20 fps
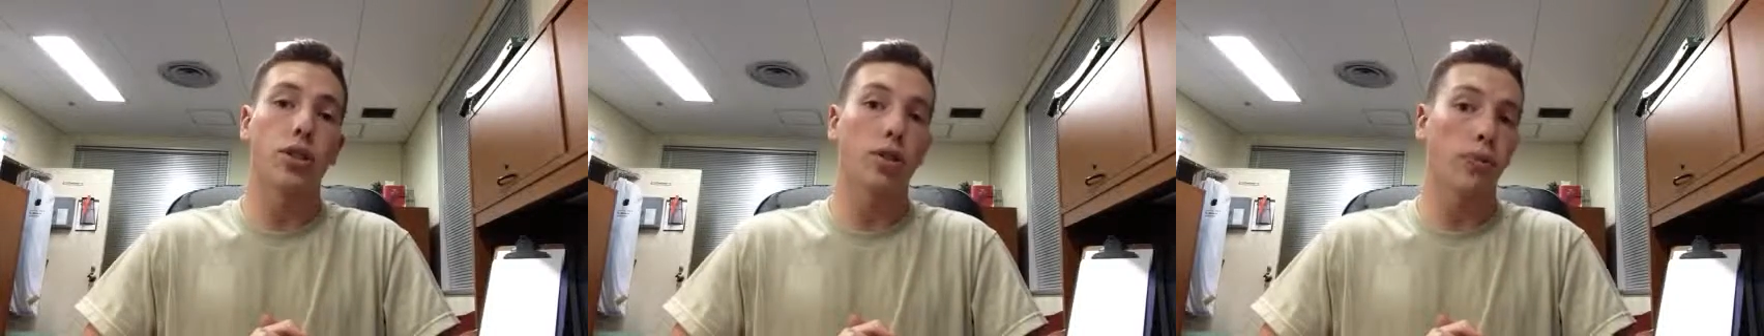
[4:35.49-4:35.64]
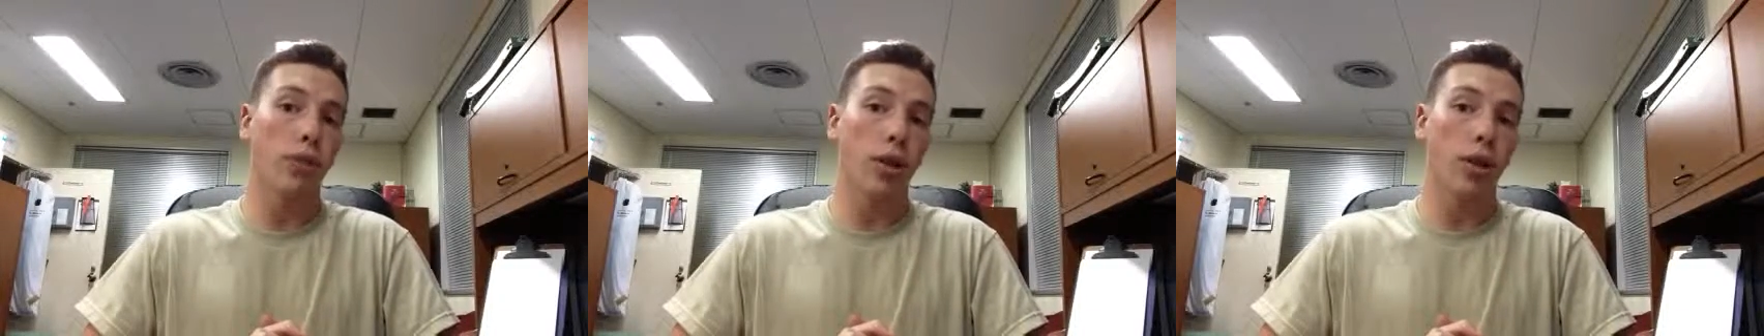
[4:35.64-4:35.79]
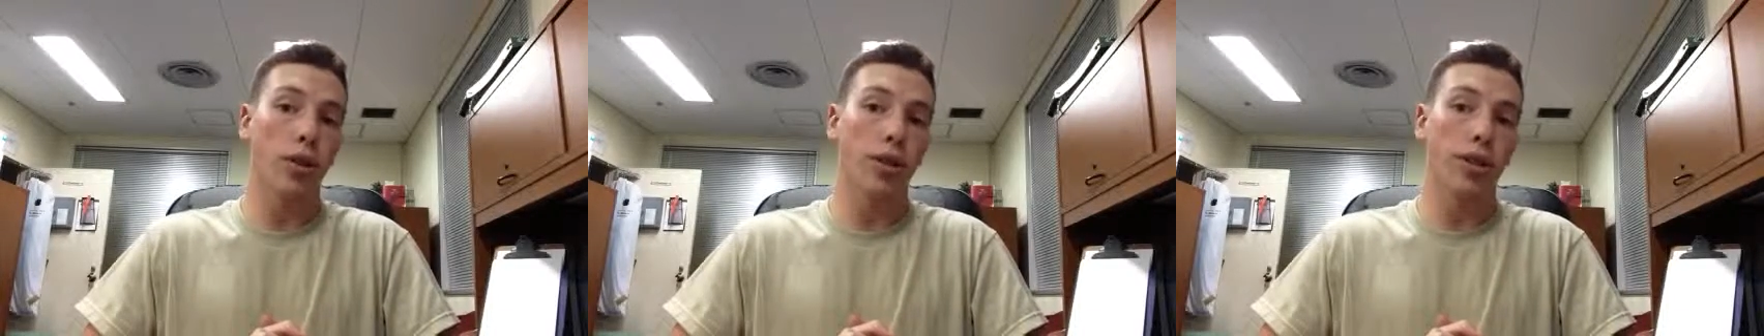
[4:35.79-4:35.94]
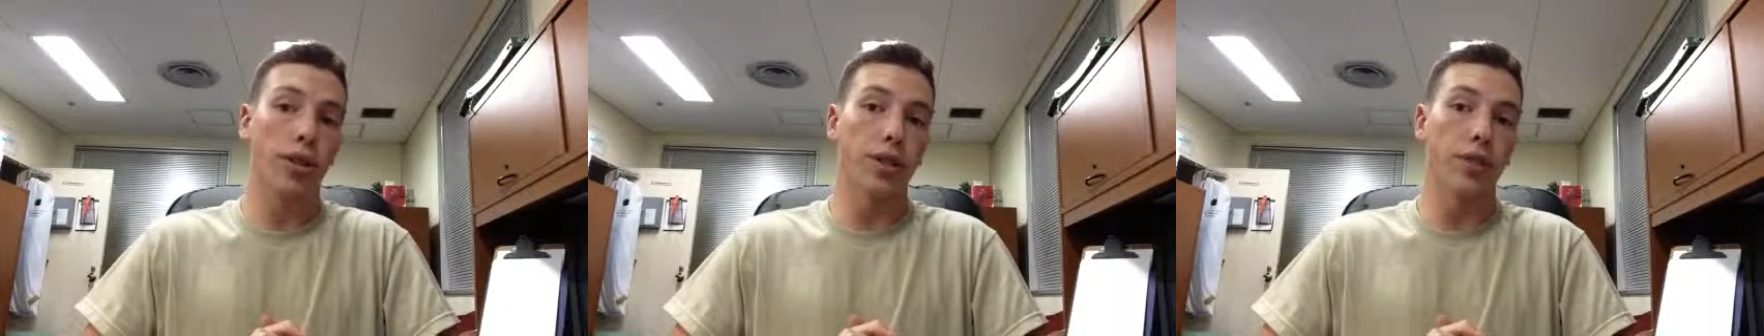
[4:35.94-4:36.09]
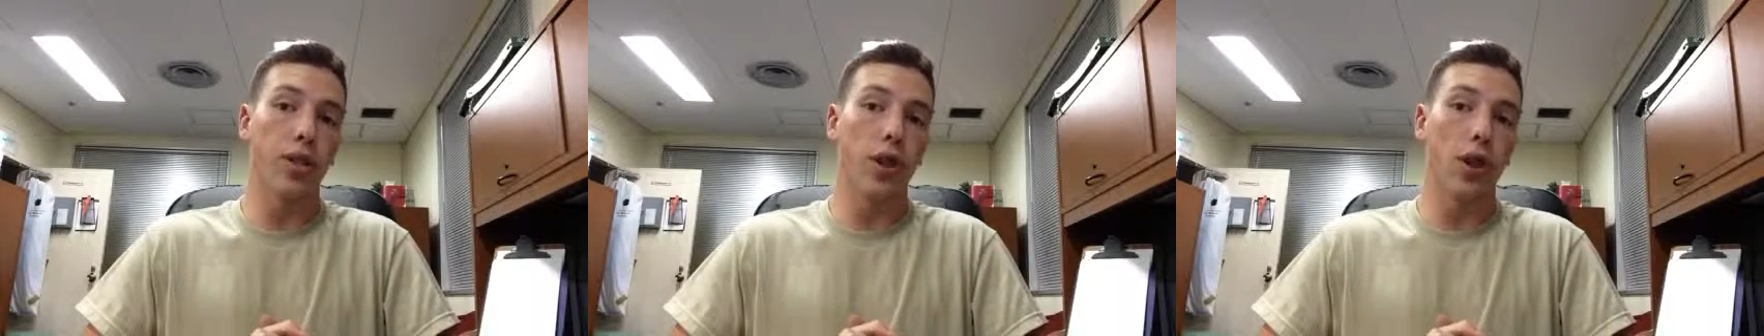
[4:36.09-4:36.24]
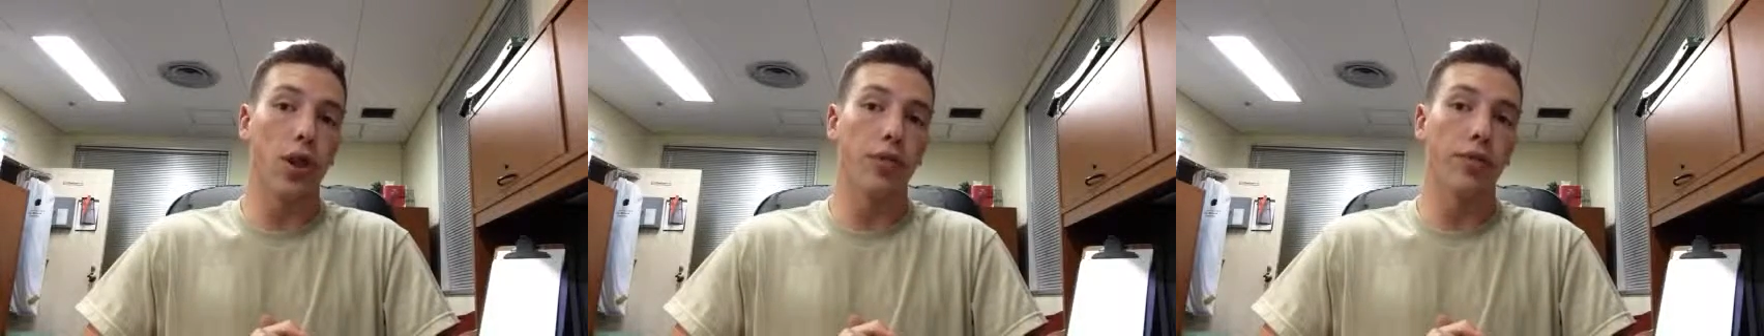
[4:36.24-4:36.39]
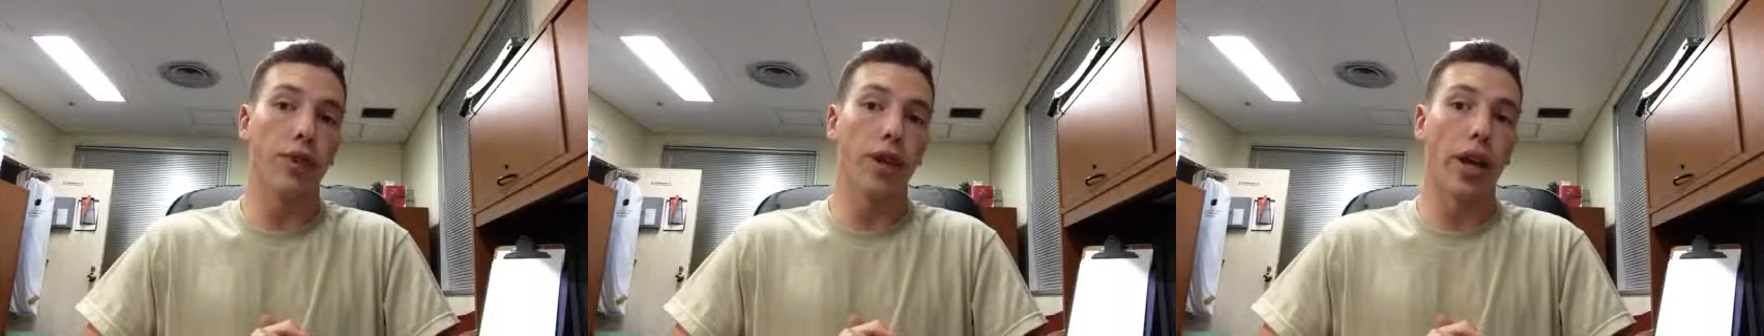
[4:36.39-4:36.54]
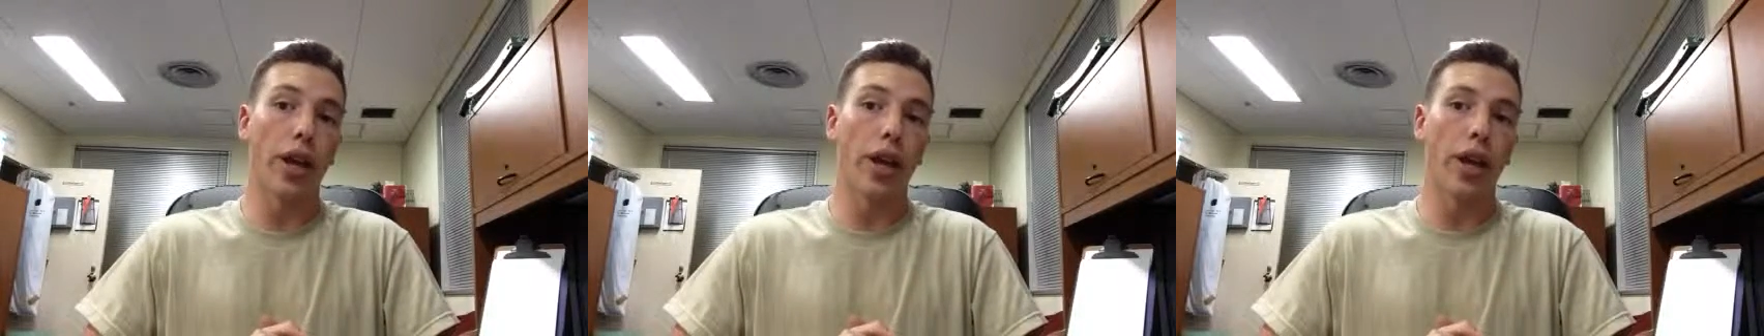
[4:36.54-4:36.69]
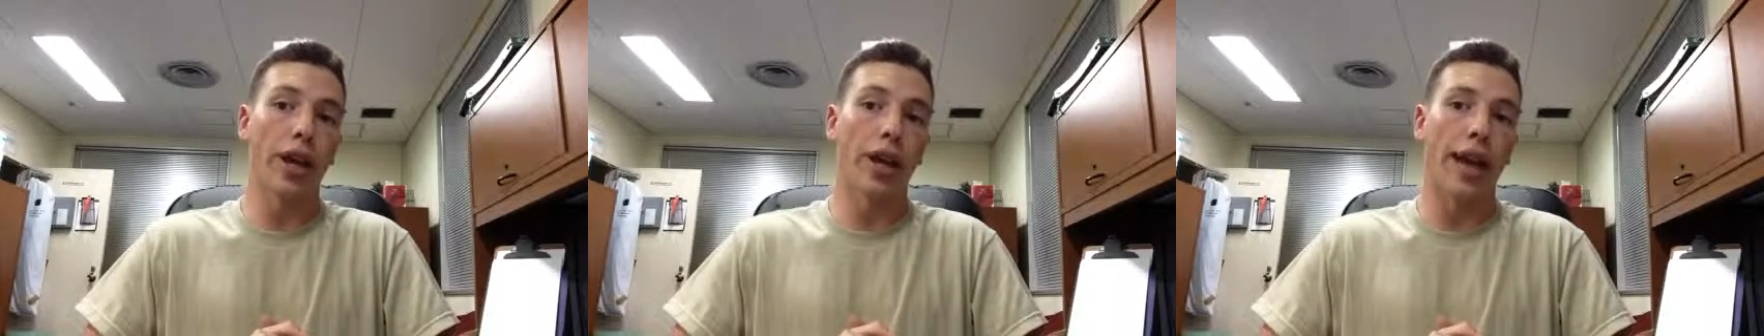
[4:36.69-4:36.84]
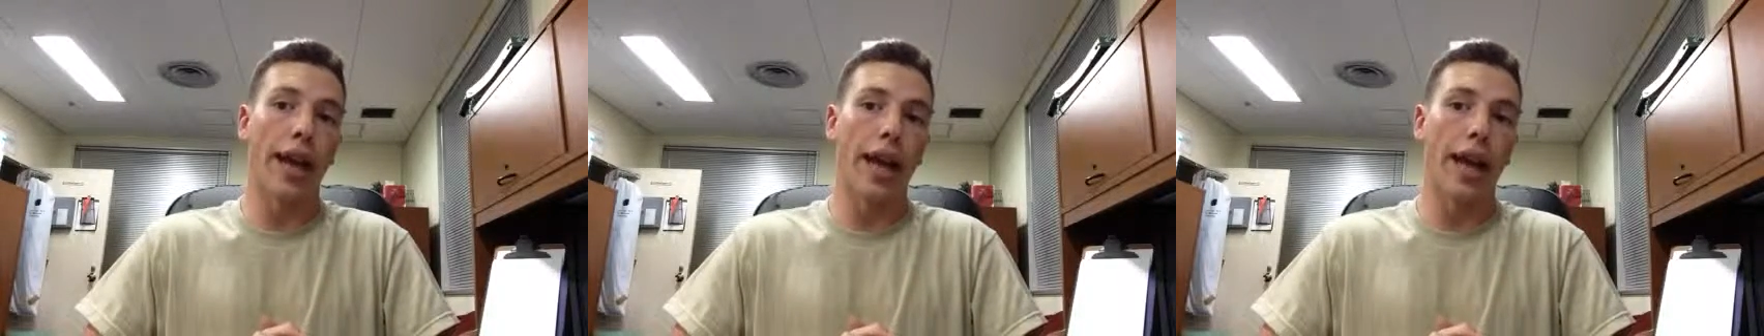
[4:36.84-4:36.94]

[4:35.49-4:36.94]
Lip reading: Gibaldi's Thought of the Day.